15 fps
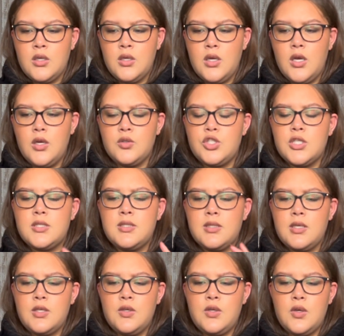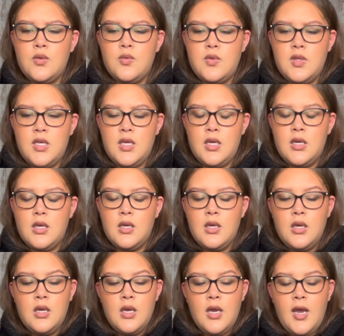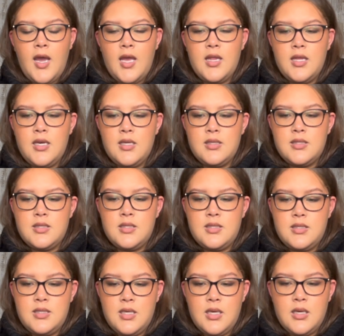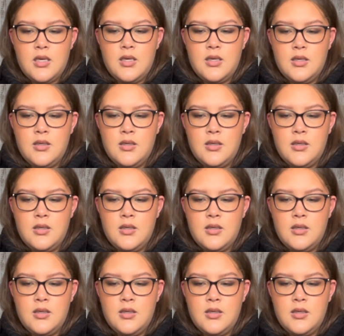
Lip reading: Oh, just to let you know, the highlighting stick